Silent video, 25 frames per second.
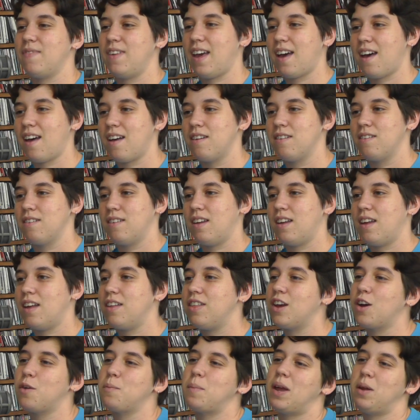Yeah,
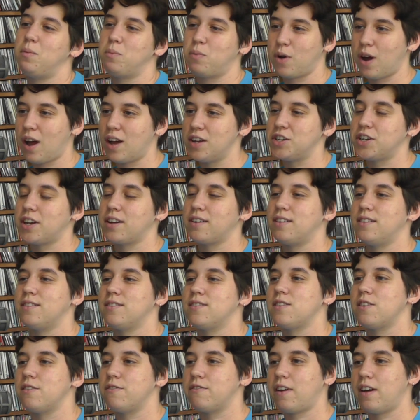and their main project
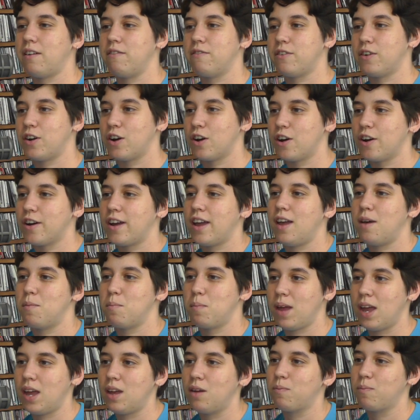is the Fight for Her
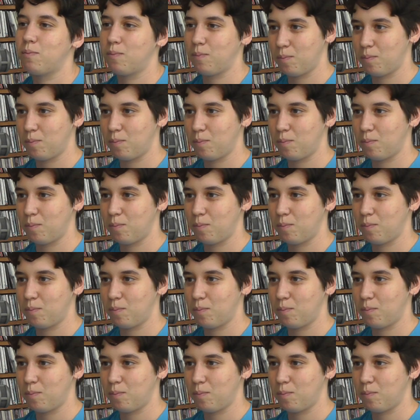campaign.